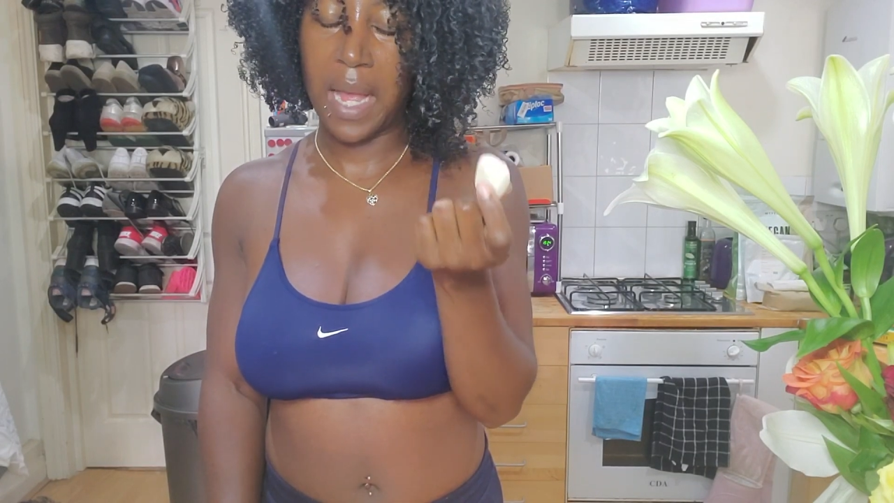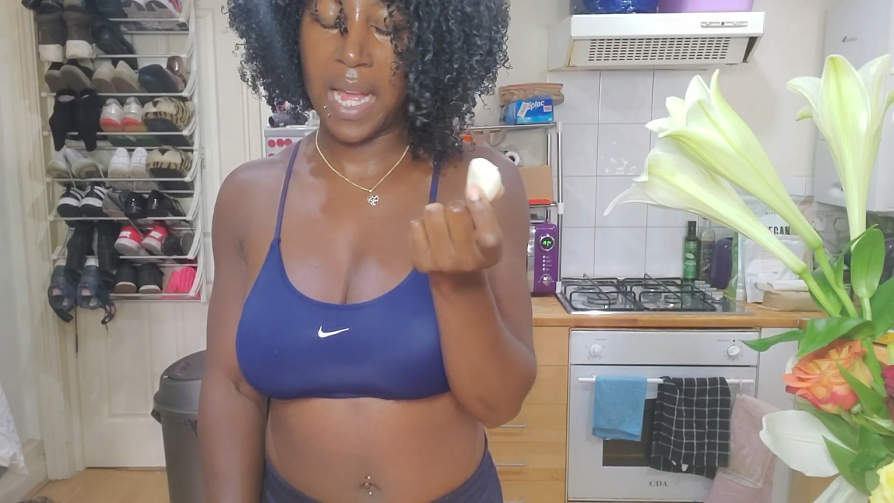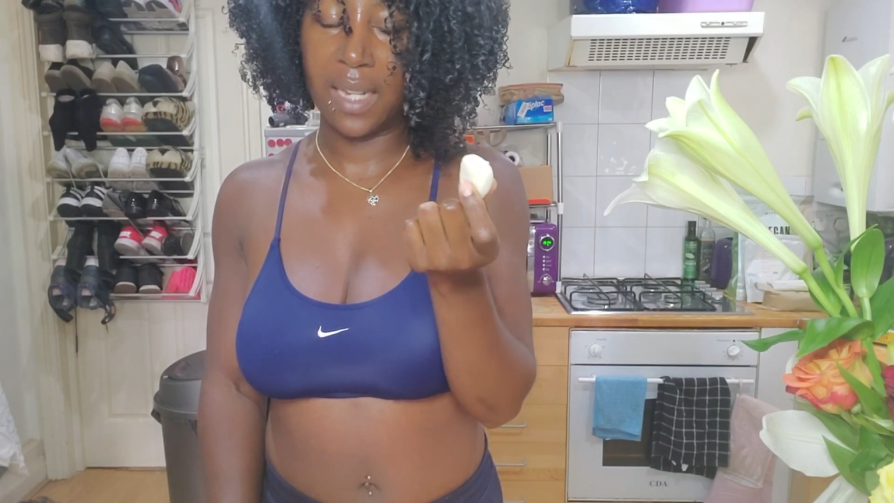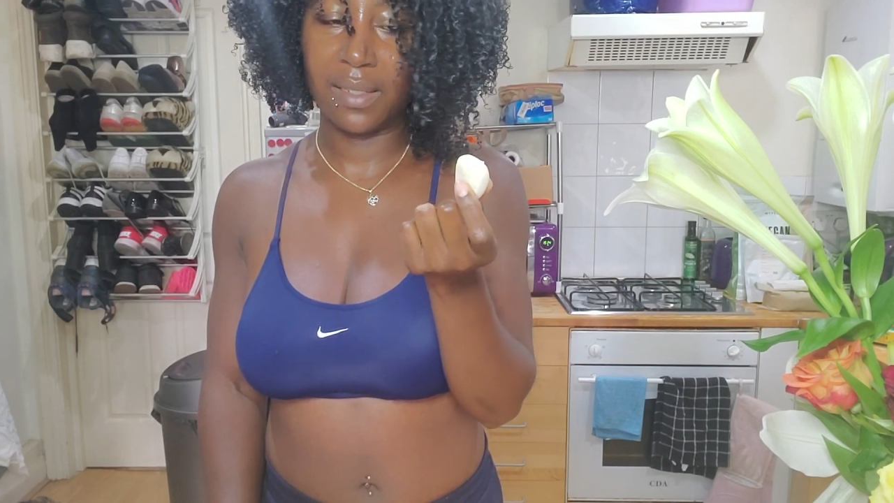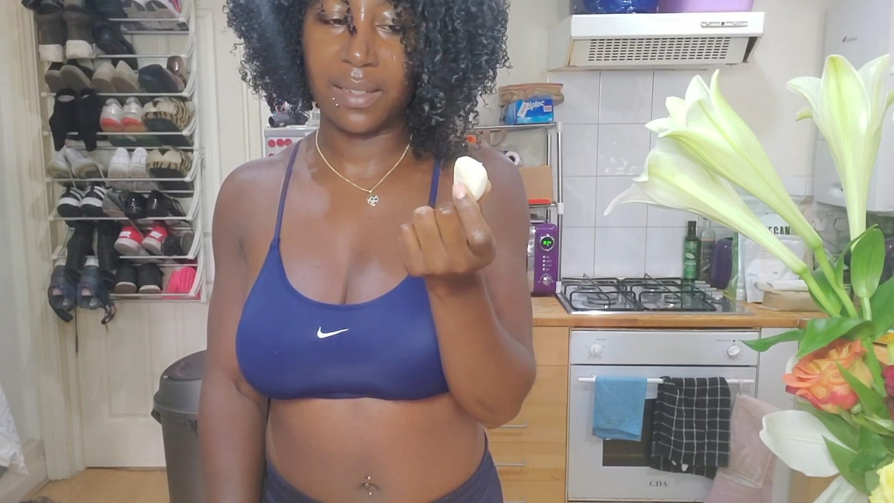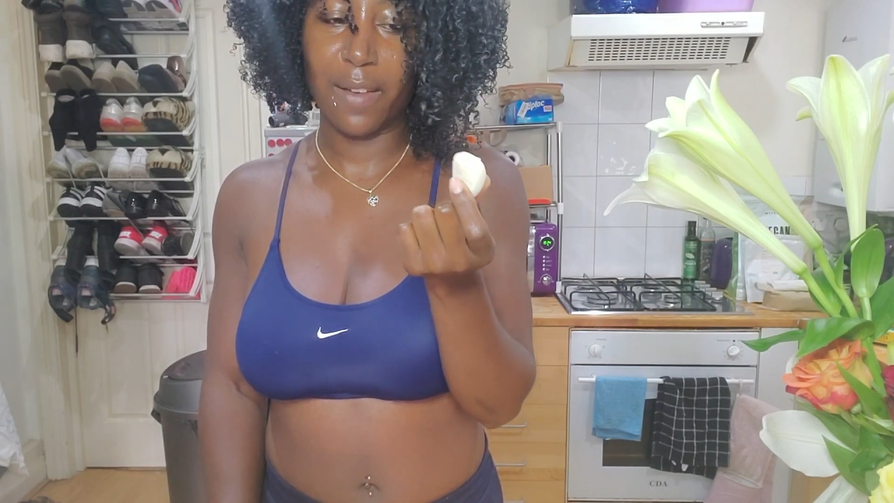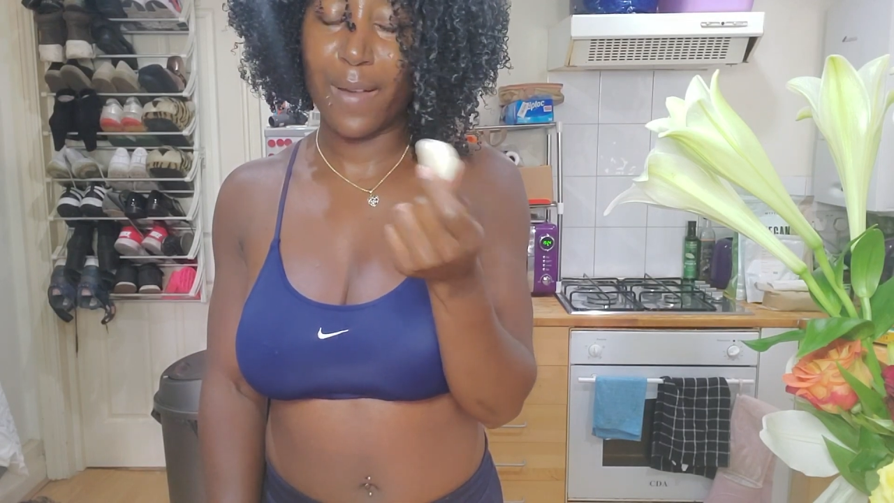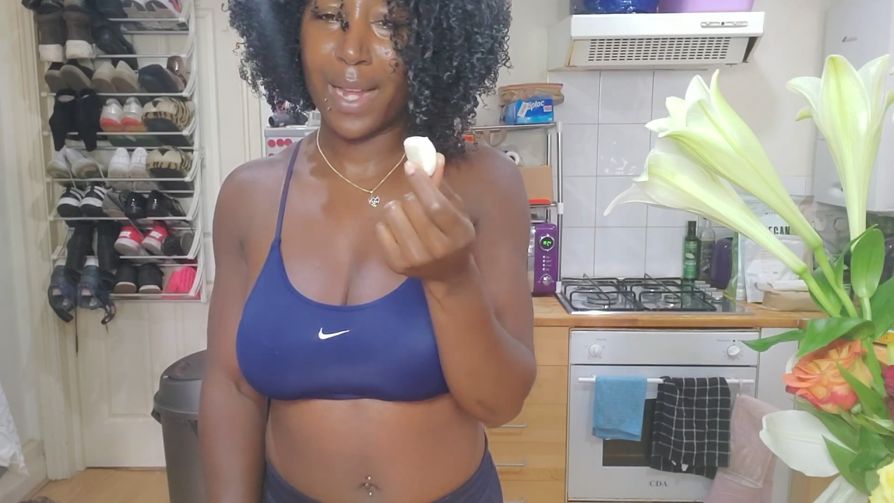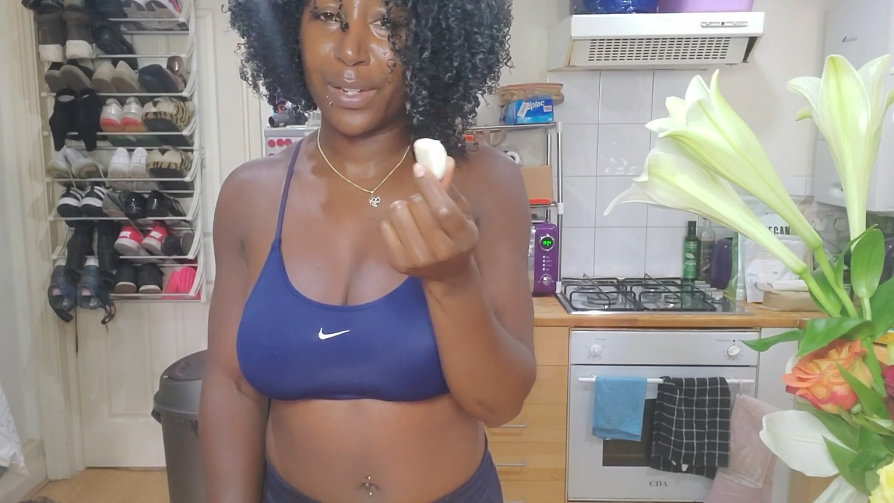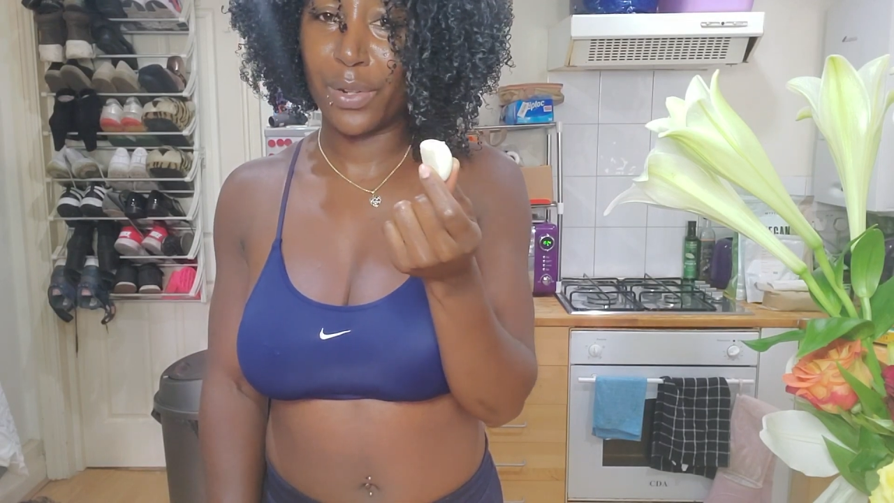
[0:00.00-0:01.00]
and I've
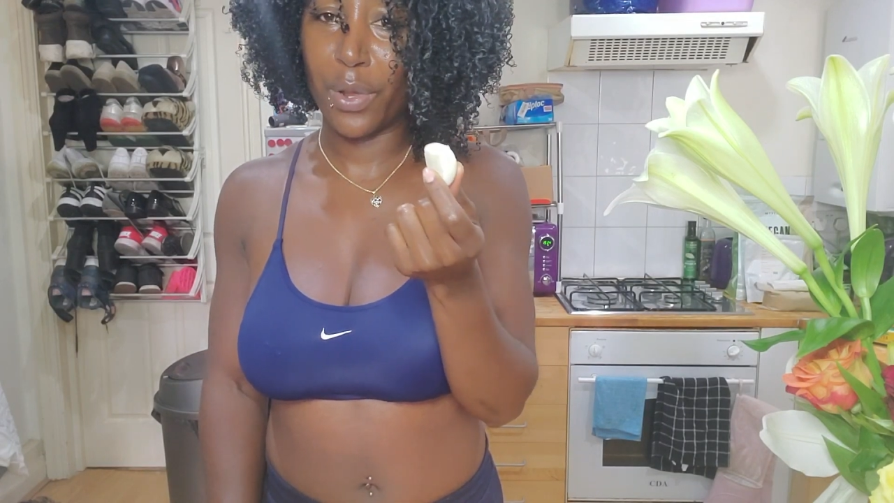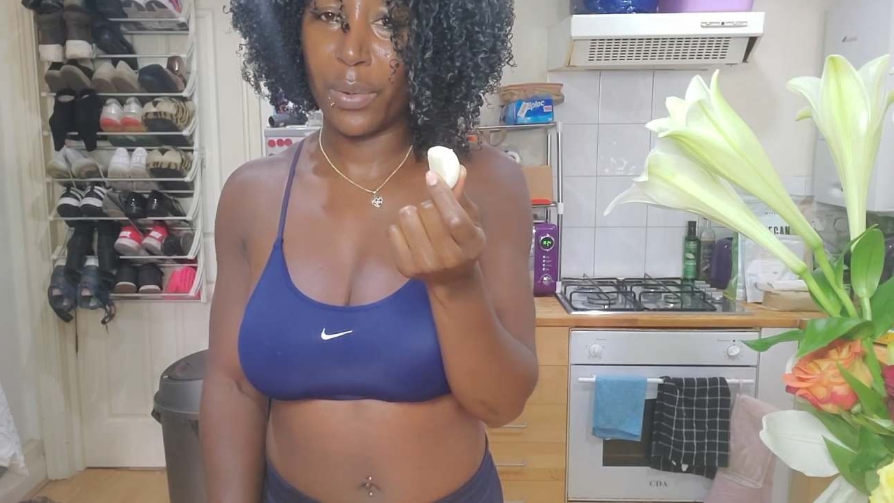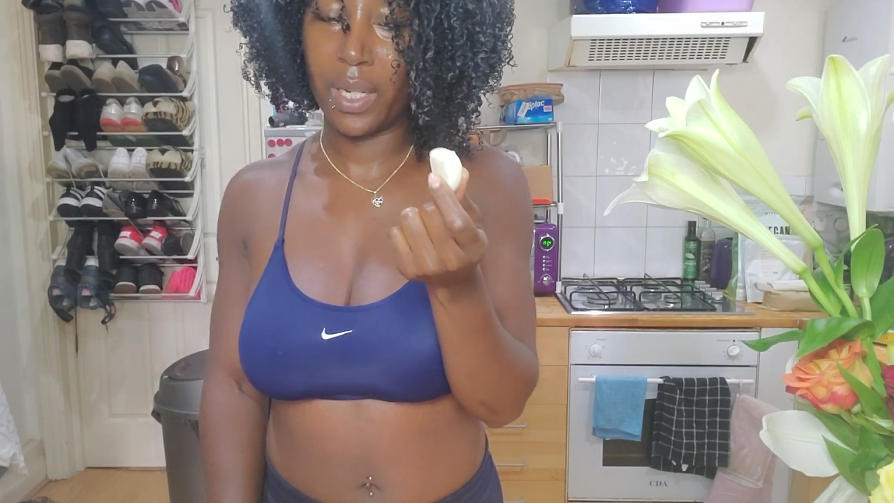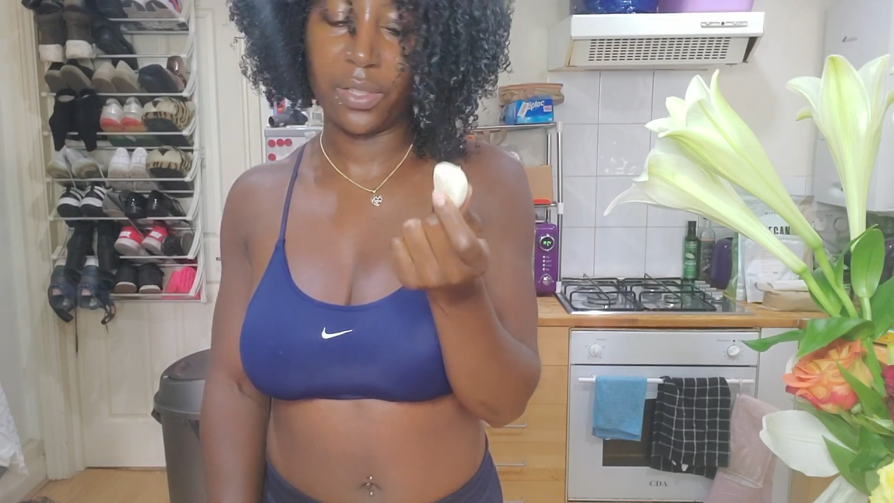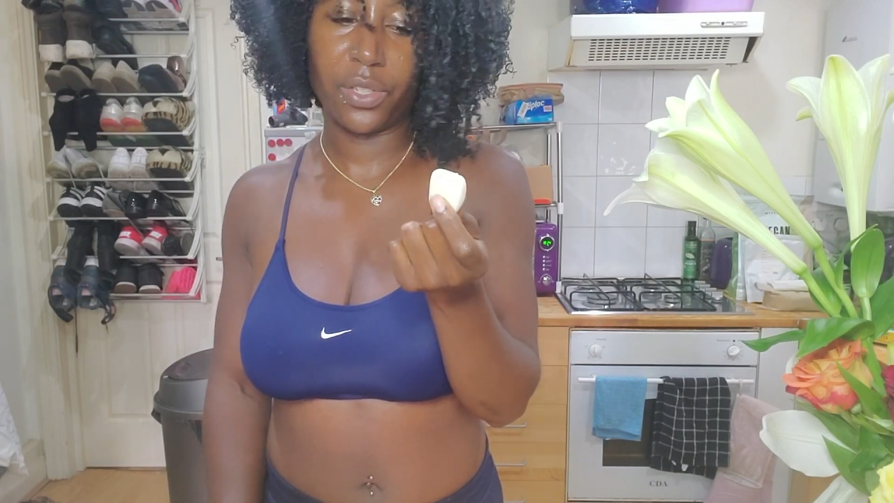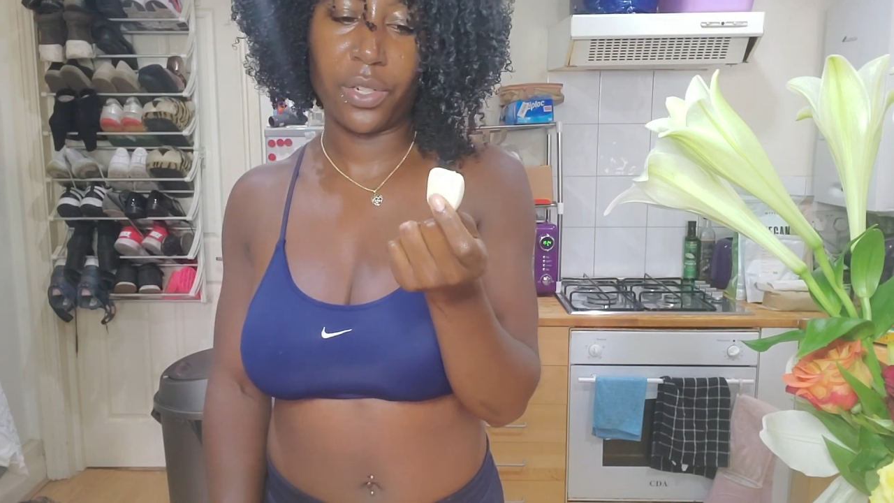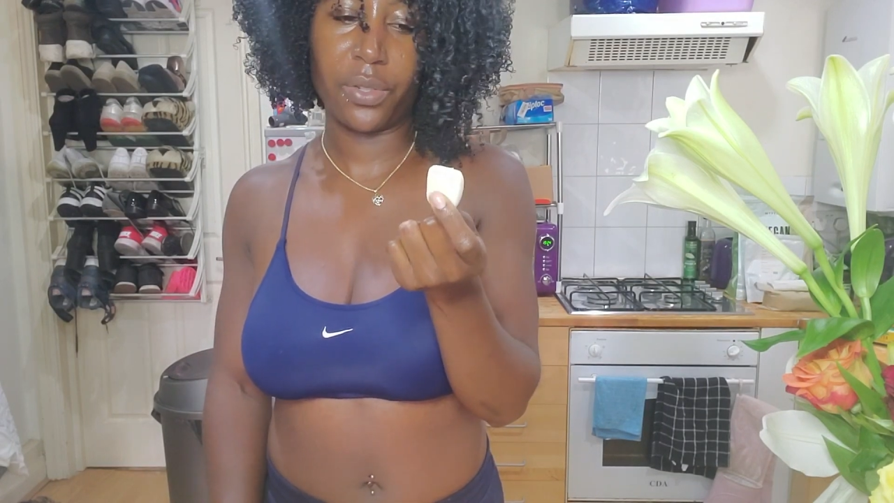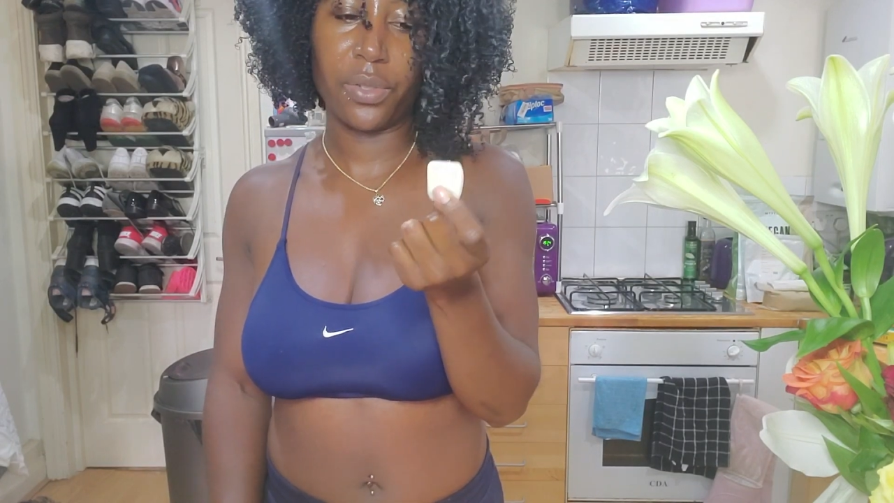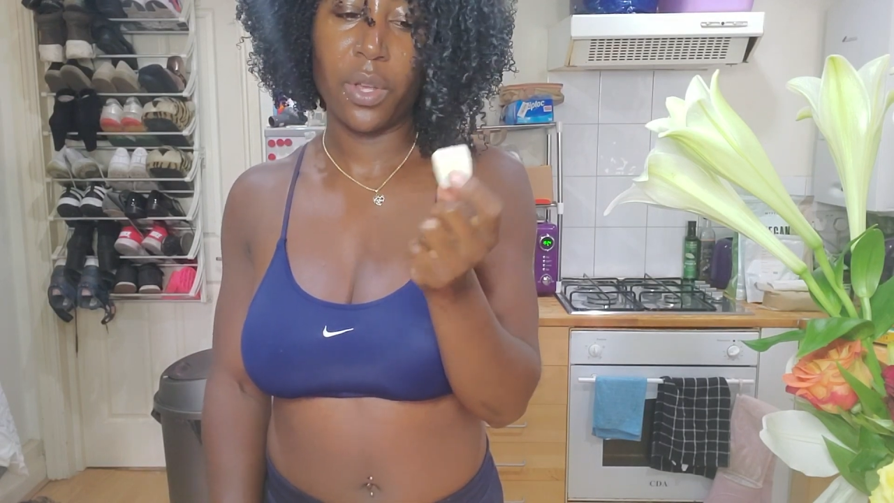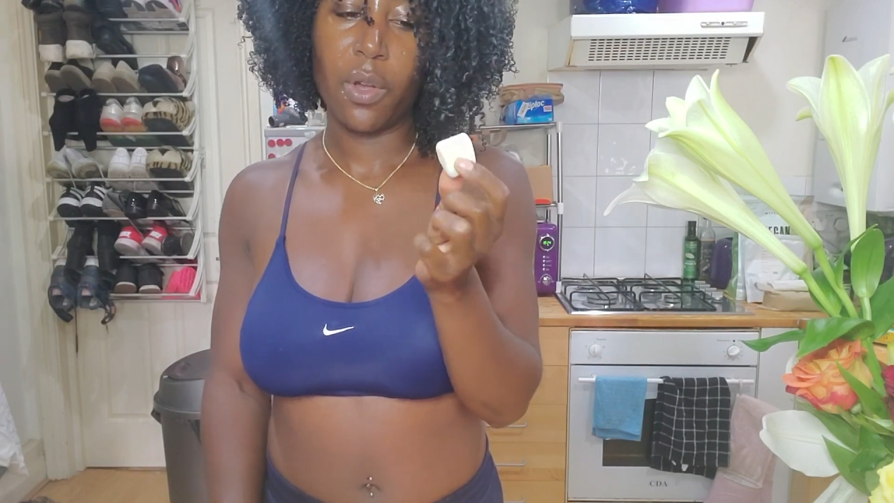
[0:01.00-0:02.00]
had no
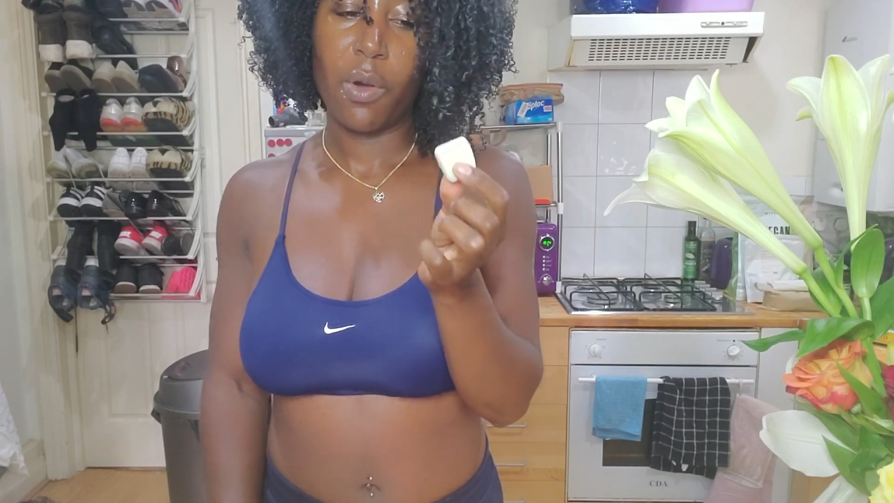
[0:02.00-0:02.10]
issues.